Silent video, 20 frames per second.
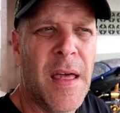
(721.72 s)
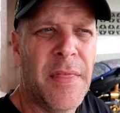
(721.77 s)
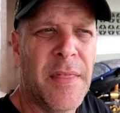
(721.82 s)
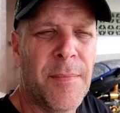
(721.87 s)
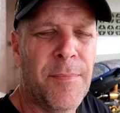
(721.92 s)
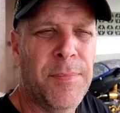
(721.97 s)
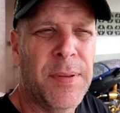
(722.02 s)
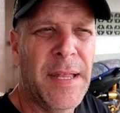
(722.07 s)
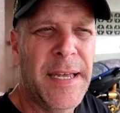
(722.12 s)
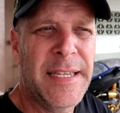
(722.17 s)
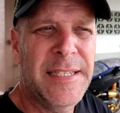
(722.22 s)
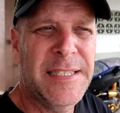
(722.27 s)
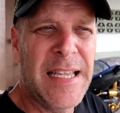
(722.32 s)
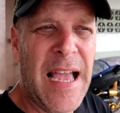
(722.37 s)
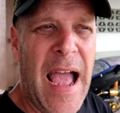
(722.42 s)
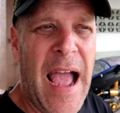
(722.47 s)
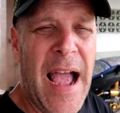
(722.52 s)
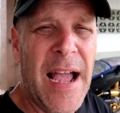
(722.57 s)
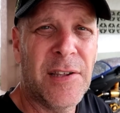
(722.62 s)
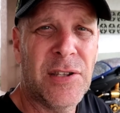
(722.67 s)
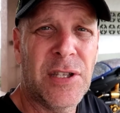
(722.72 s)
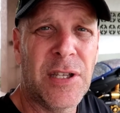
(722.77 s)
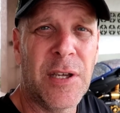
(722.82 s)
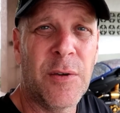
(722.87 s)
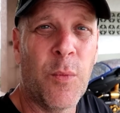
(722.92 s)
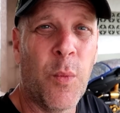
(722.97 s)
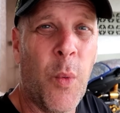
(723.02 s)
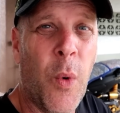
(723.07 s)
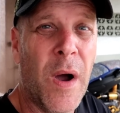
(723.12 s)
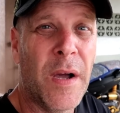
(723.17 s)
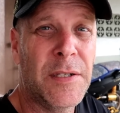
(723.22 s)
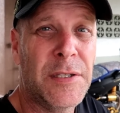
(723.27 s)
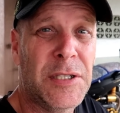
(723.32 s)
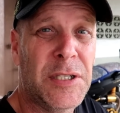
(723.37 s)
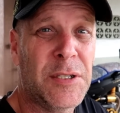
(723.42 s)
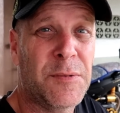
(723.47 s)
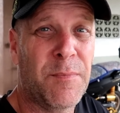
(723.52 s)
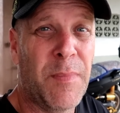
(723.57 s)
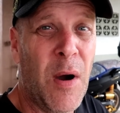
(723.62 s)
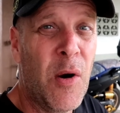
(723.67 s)
The place actually was
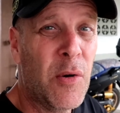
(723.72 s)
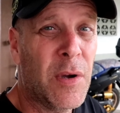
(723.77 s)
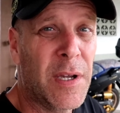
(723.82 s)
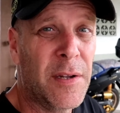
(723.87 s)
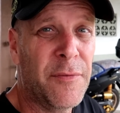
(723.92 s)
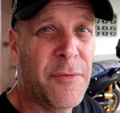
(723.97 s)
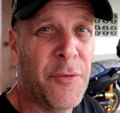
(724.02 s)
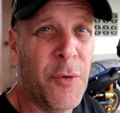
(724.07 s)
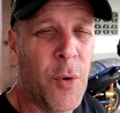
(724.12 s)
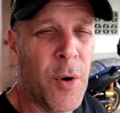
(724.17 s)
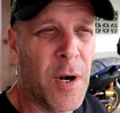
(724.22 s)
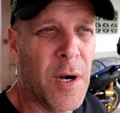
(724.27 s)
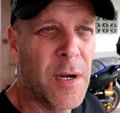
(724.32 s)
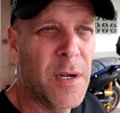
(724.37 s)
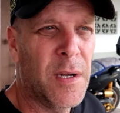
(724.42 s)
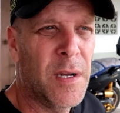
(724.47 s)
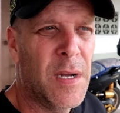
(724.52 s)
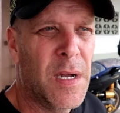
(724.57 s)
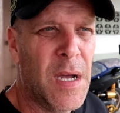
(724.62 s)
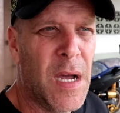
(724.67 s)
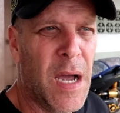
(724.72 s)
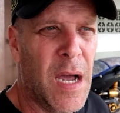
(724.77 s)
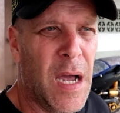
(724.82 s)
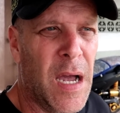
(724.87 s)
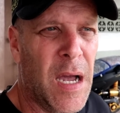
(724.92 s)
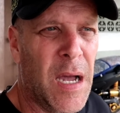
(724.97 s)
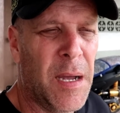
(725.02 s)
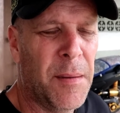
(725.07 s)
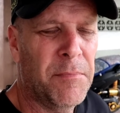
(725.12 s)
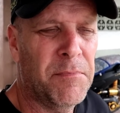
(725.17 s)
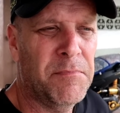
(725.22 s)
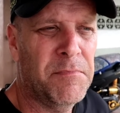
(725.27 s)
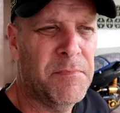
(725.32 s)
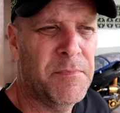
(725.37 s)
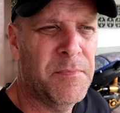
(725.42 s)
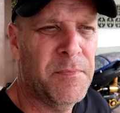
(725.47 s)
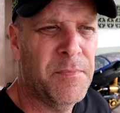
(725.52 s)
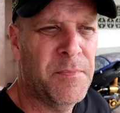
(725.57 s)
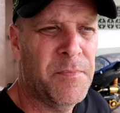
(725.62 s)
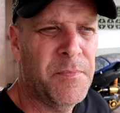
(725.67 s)
spoken for.
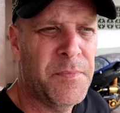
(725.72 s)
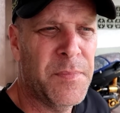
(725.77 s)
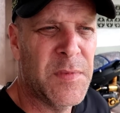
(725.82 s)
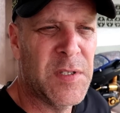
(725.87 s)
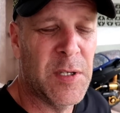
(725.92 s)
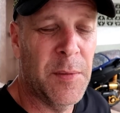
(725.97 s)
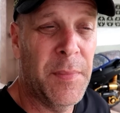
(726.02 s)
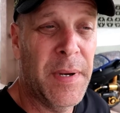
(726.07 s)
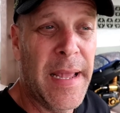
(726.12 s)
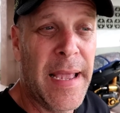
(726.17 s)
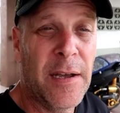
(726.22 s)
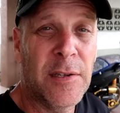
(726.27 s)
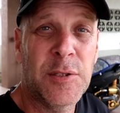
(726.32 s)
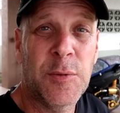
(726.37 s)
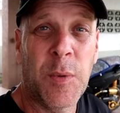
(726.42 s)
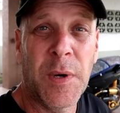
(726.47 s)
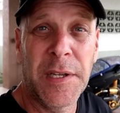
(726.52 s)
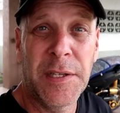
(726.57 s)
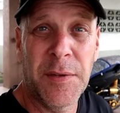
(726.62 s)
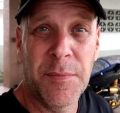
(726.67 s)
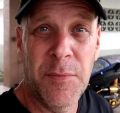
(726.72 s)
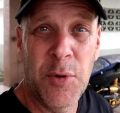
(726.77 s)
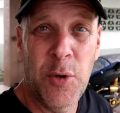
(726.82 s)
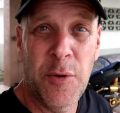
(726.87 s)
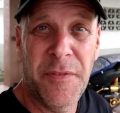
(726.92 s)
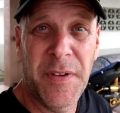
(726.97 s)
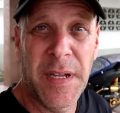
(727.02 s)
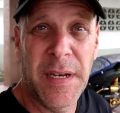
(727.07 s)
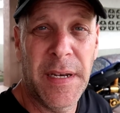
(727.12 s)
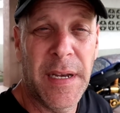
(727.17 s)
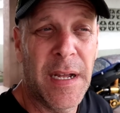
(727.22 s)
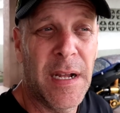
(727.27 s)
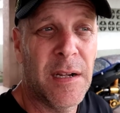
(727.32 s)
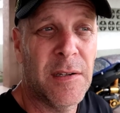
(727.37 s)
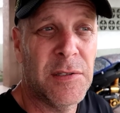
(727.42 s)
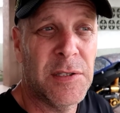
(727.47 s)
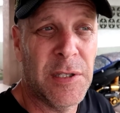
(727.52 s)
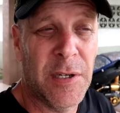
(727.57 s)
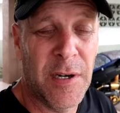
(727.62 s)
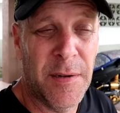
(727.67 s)
Somebody else wanted to move in
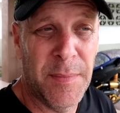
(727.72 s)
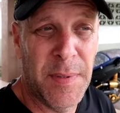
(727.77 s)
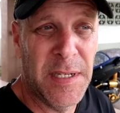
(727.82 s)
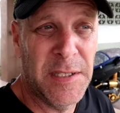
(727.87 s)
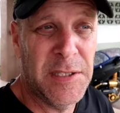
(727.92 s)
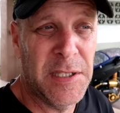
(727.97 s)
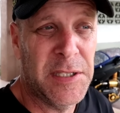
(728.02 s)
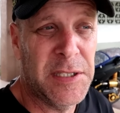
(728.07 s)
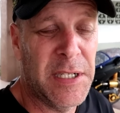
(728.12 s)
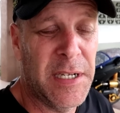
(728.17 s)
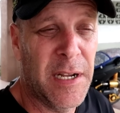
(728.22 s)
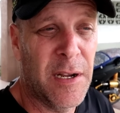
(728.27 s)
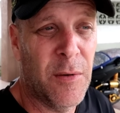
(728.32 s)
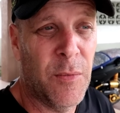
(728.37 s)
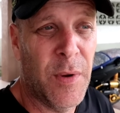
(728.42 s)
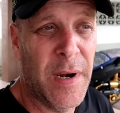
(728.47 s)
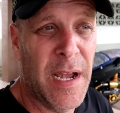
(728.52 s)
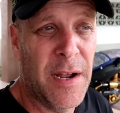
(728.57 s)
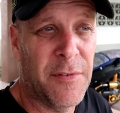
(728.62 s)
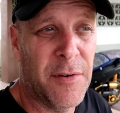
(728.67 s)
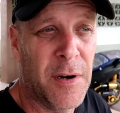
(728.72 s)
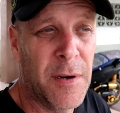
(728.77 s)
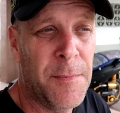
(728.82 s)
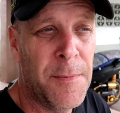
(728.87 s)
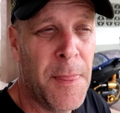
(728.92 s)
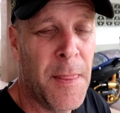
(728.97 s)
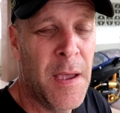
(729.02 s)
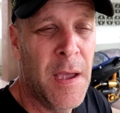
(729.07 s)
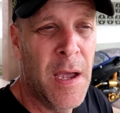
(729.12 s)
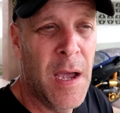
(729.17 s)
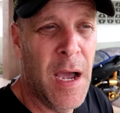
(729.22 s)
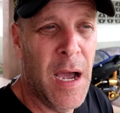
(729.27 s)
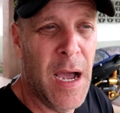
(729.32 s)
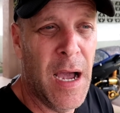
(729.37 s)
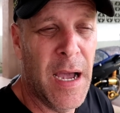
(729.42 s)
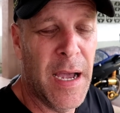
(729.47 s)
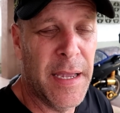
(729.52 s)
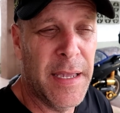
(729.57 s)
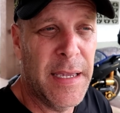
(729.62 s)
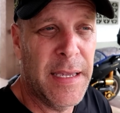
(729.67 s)
there, start a business in there or whatever.
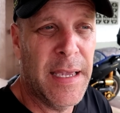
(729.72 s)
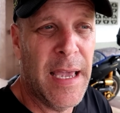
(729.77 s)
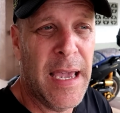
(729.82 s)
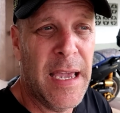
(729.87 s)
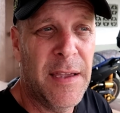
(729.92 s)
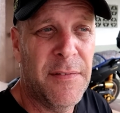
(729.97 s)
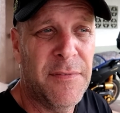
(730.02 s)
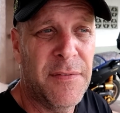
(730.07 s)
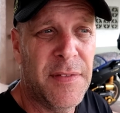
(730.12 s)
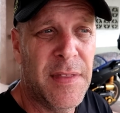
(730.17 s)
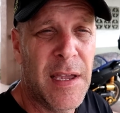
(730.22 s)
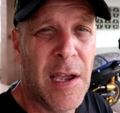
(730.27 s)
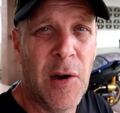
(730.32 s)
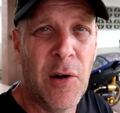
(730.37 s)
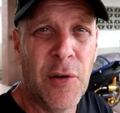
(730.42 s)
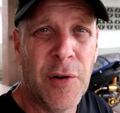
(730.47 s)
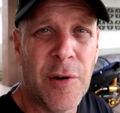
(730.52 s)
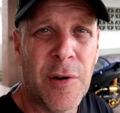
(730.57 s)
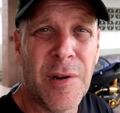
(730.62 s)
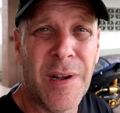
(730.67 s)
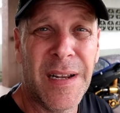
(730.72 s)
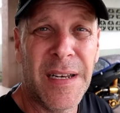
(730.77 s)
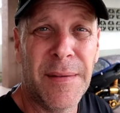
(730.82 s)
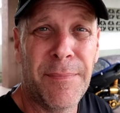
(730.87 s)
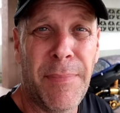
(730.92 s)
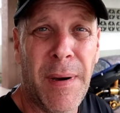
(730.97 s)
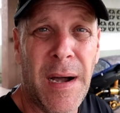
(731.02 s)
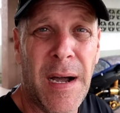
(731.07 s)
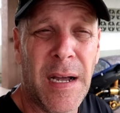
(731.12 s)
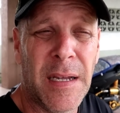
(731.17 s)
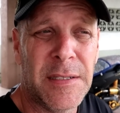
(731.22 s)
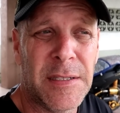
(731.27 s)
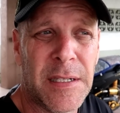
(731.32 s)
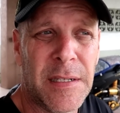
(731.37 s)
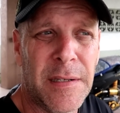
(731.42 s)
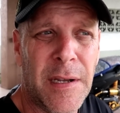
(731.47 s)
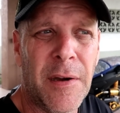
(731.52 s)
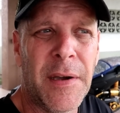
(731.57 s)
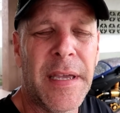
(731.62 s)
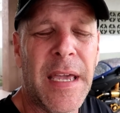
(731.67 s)
He gave the owner a
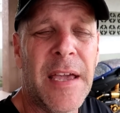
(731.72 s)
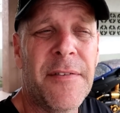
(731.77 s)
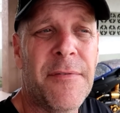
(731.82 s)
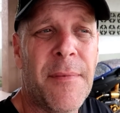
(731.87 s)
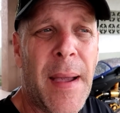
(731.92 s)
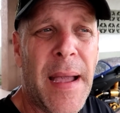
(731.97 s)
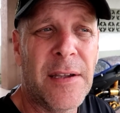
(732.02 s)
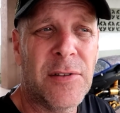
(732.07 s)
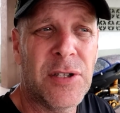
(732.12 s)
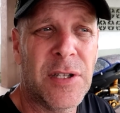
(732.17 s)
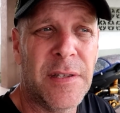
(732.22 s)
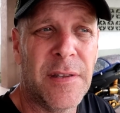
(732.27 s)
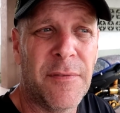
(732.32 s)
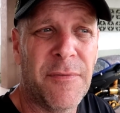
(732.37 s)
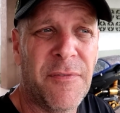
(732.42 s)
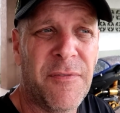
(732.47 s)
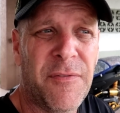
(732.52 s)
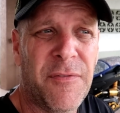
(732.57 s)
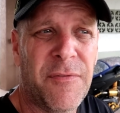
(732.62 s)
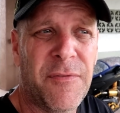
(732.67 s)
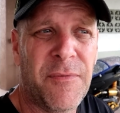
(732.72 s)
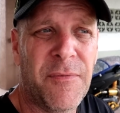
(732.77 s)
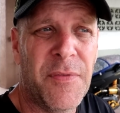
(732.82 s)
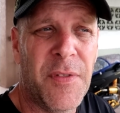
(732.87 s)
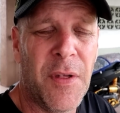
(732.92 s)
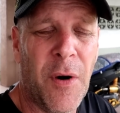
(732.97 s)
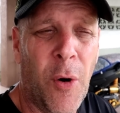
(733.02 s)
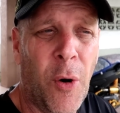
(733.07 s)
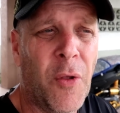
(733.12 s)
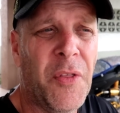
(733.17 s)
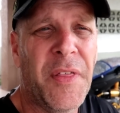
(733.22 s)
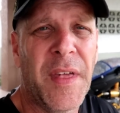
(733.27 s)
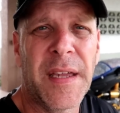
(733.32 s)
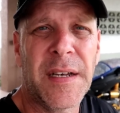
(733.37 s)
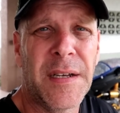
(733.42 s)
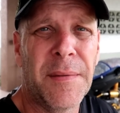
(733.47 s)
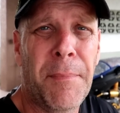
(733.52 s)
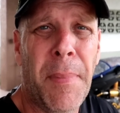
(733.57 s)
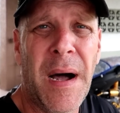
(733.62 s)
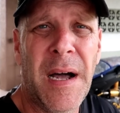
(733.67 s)
deposit. No, he gave him actually the whole thing,
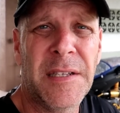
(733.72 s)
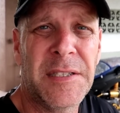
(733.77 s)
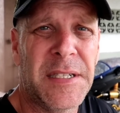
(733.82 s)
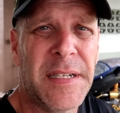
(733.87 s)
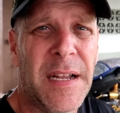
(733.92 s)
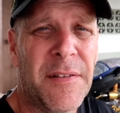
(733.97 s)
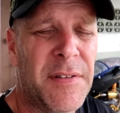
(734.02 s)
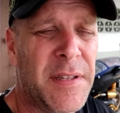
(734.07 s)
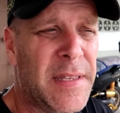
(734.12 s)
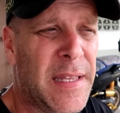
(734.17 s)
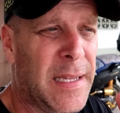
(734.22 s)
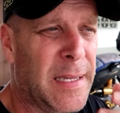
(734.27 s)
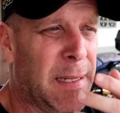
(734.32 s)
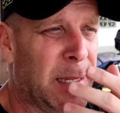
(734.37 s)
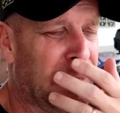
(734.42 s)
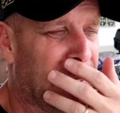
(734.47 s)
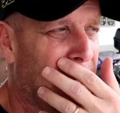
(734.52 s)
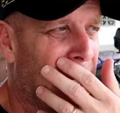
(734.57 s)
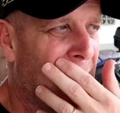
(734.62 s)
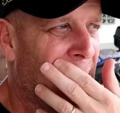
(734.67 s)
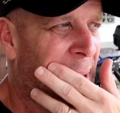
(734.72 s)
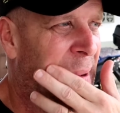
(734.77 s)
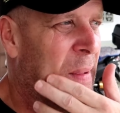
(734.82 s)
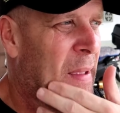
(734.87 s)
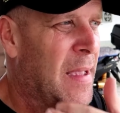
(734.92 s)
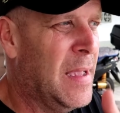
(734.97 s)
deposit and everything like that.